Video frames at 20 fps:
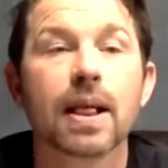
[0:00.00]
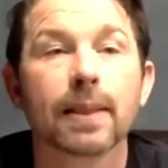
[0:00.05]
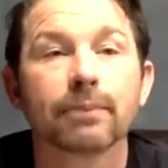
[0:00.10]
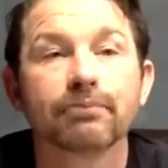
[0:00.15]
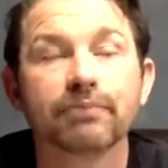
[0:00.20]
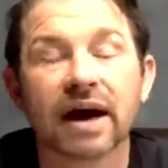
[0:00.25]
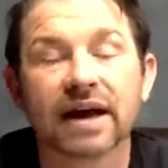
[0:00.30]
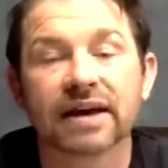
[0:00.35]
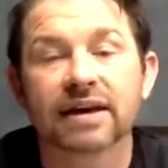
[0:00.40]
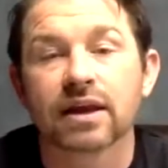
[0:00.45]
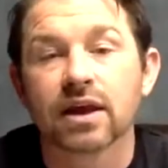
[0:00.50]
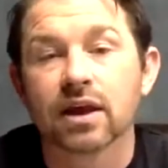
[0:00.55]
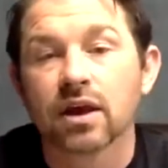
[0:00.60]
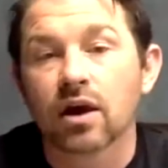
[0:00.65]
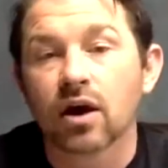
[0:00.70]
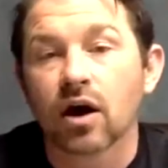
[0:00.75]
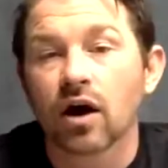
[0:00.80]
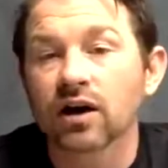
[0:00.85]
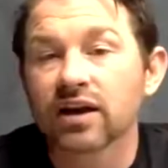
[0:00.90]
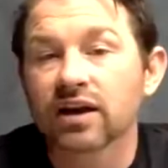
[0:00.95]
But
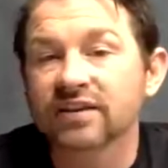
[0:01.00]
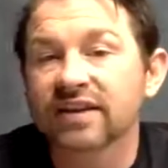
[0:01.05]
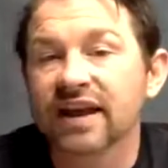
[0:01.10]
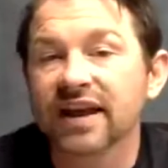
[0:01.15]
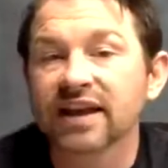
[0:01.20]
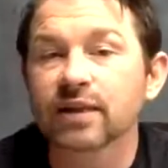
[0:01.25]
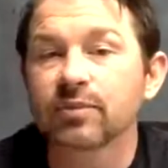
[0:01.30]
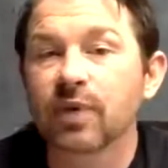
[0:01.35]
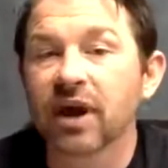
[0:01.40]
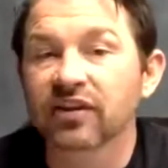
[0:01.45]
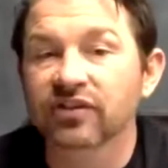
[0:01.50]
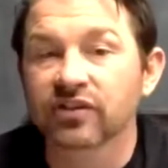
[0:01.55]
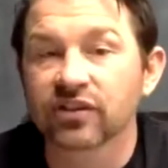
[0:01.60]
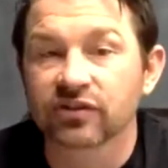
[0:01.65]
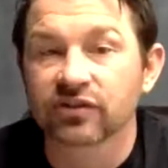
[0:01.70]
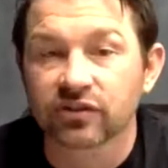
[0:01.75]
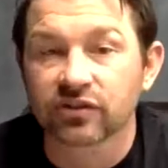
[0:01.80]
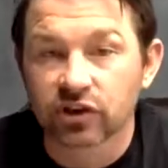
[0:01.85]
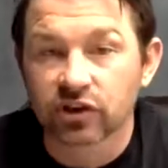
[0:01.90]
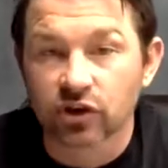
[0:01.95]
on a daily
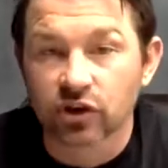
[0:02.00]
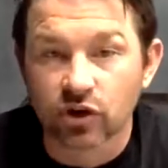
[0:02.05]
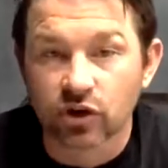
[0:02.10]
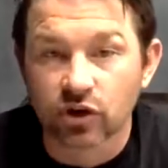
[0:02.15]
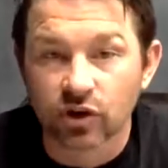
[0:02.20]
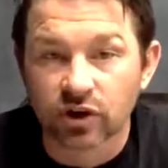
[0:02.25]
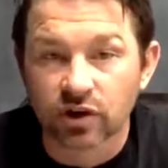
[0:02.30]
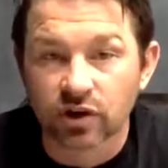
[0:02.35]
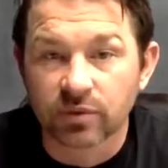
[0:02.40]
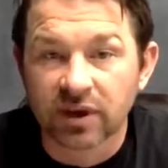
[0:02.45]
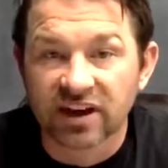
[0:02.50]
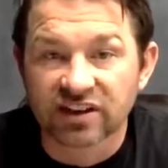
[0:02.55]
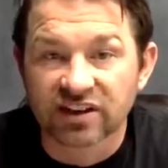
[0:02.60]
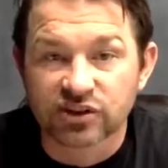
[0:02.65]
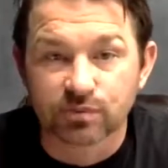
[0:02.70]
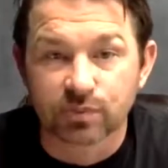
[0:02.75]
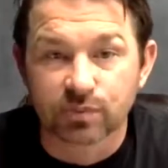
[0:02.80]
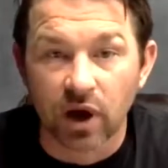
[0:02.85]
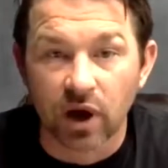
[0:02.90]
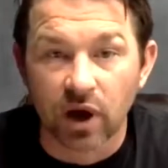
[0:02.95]
basis, you're going to be
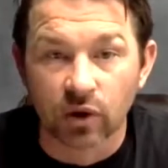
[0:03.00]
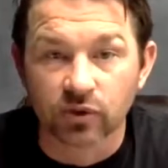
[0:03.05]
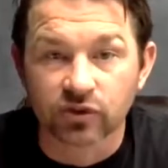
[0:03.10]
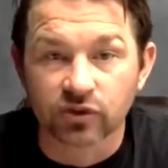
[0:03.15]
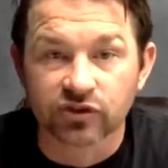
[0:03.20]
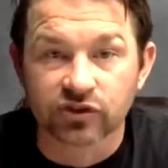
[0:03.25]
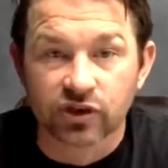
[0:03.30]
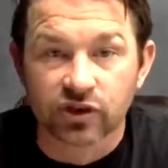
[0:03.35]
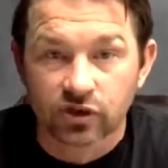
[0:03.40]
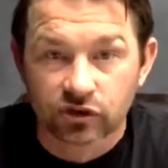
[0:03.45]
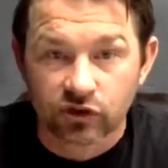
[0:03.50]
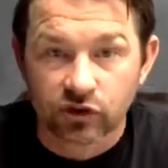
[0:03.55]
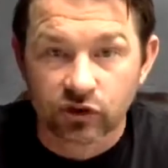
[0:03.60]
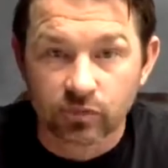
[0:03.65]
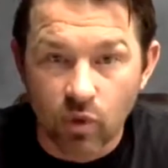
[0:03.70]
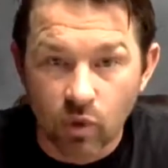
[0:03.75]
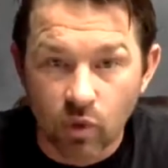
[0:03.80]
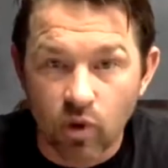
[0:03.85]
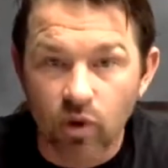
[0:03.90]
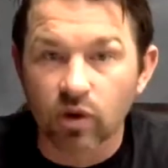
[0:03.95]
exposed to
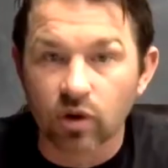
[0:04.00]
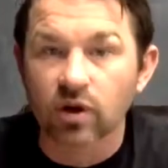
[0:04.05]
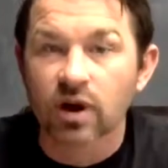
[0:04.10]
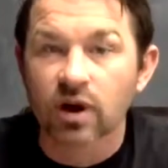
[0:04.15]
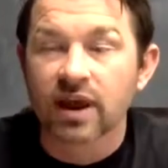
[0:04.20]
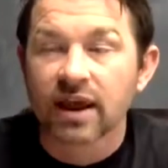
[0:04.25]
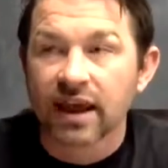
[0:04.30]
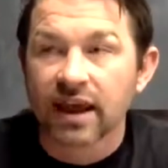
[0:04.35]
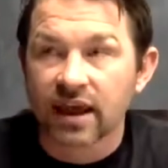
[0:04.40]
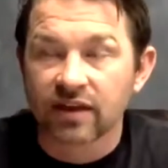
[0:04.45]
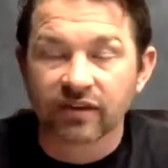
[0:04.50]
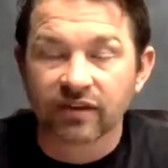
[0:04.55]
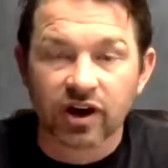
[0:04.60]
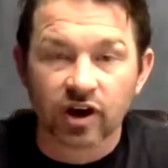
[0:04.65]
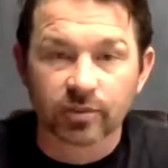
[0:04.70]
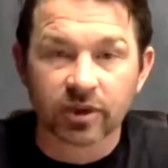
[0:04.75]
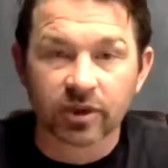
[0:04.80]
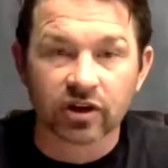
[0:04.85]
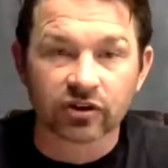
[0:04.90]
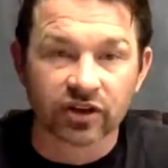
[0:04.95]
more
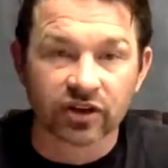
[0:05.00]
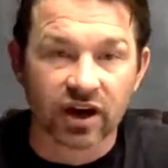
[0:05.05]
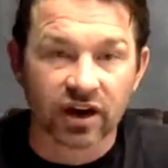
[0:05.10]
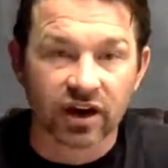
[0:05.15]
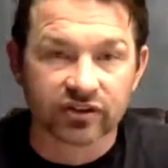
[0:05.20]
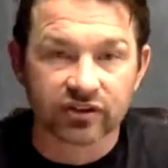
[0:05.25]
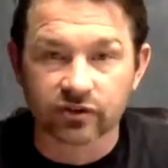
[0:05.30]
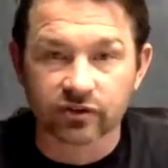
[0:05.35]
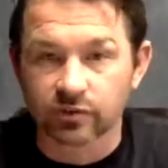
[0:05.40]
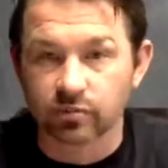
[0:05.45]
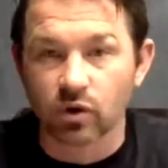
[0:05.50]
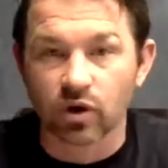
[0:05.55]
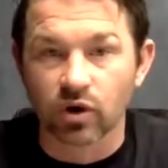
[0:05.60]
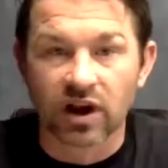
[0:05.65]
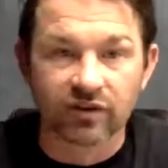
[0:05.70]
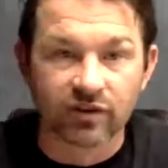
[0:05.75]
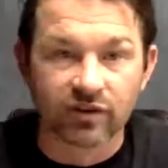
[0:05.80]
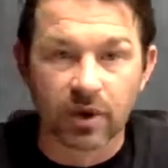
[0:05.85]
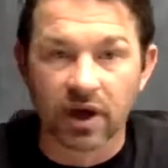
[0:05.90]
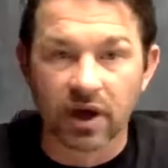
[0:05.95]
environmental toxins, more
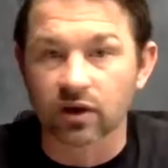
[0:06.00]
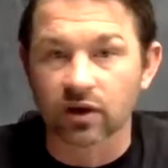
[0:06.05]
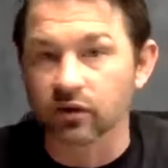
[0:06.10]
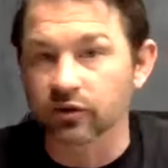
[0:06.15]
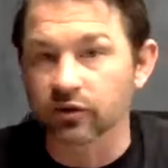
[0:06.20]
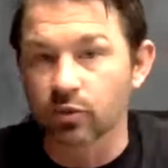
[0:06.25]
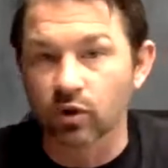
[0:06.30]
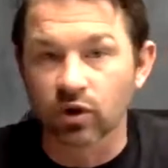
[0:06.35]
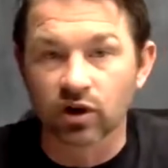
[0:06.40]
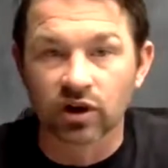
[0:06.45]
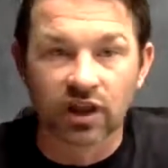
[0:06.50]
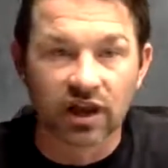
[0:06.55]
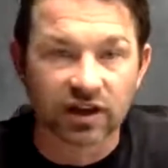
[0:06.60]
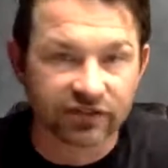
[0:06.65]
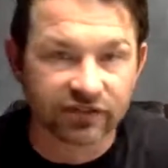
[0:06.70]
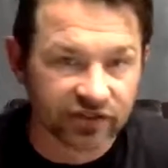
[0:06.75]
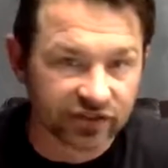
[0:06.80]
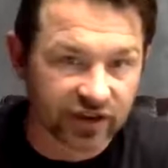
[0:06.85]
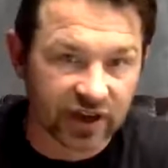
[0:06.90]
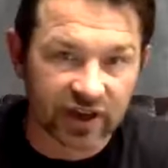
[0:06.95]
heavy metals, more
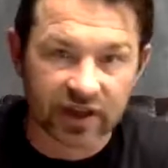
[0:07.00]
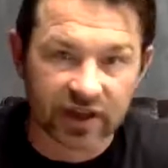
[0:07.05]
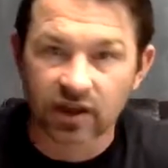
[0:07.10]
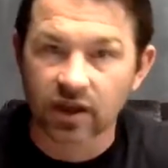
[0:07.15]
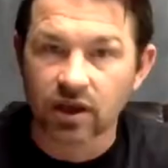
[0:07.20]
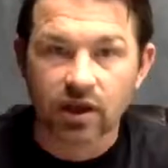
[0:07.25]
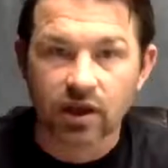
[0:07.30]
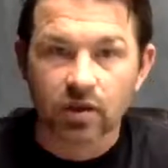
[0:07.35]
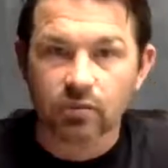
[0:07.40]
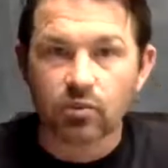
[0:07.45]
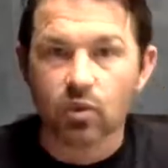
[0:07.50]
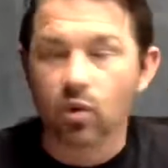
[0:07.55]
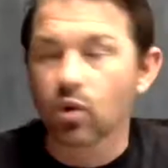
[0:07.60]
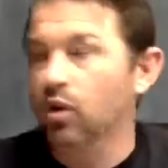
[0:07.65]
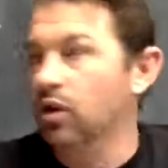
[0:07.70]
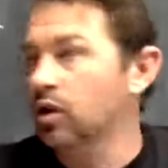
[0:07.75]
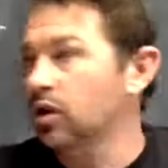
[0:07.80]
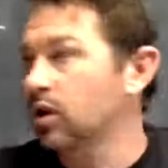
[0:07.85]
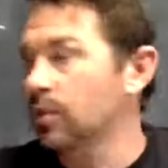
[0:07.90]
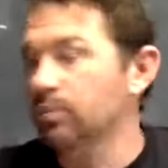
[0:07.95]
glyphosate,
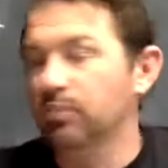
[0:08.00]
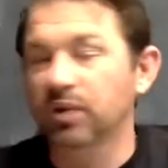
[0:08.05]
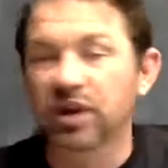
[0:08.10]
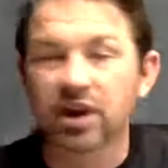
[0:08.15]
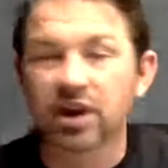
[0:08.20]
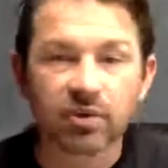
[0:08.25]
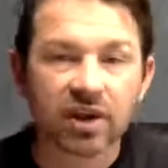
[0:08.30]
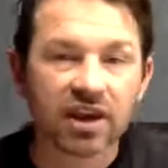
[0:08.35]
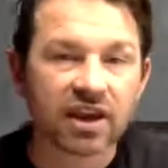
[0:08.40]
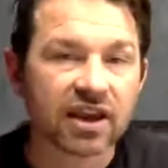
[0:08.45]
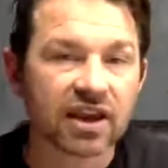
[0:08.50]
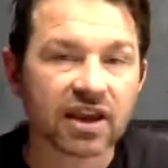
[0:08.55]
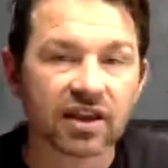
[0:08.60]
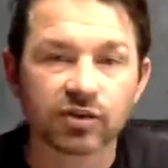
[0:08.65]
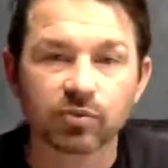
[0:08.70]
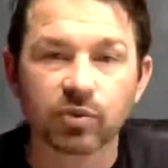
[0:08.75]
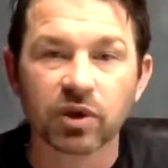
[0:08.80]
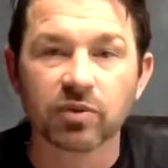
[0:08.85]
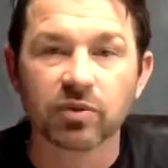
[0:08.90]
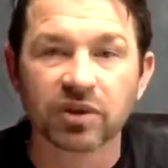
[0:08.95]
more PBEs,
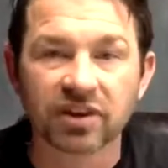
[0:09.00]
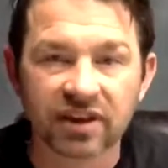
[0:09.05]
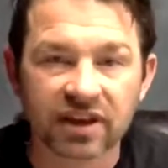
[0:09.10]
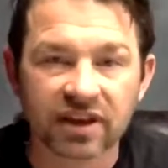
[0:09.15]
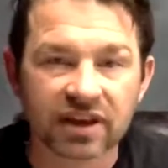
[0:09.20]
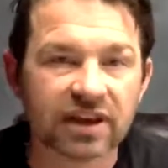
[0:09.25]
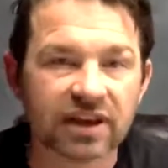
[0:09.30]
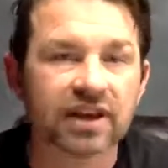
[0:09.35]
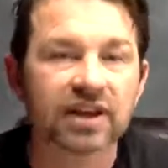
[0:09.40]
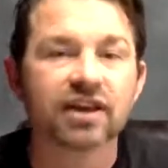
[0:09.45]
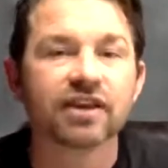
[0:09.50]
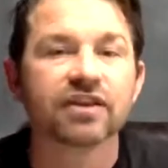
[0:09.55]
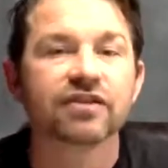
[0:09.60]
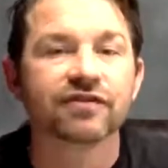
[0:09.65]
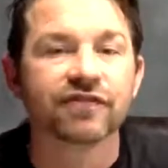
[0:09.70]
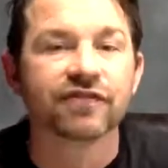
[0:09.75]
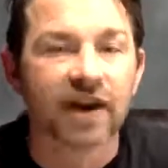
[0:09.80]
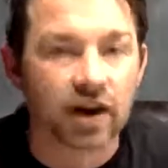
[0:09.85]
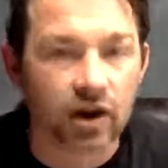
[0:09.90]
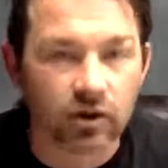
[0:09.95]
PBDEs,
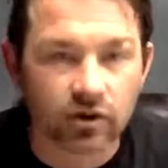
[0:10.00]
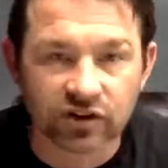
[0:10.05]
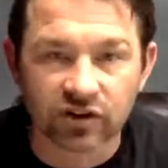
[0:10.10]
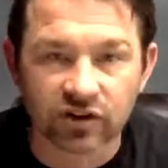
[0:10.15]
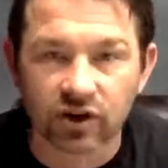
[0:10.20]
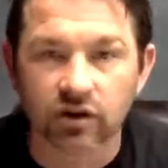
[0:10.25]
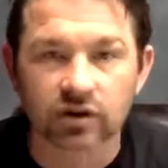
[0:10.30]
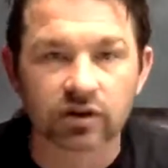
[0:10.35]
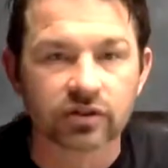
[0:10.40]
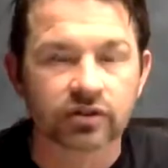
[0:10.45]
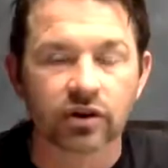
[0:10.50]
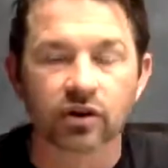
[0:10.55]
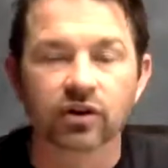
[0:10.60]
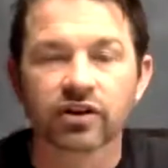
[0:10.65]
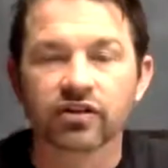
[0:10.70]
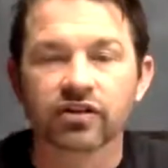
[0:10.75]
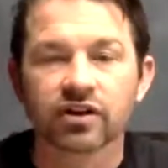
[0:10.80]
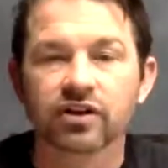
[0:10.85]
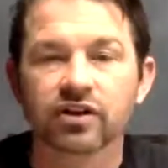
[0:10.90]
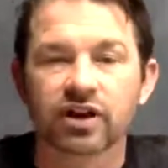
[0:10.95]
fire retardants, all
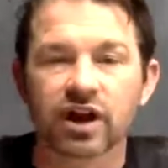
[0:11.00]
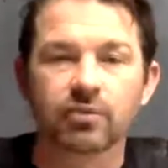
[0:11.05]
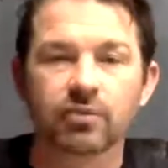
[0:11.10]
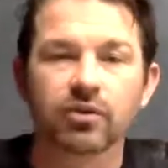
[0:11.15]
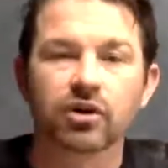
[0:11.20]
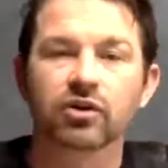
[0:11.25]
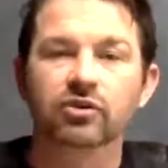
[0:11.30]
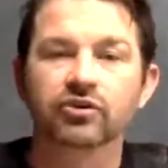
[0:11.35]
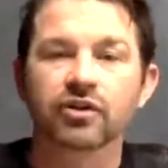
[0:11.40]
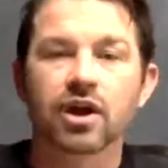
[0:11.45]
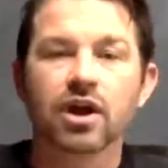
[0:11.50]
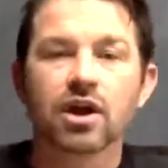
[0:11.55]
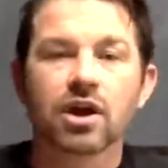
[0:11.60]
these other chemicals.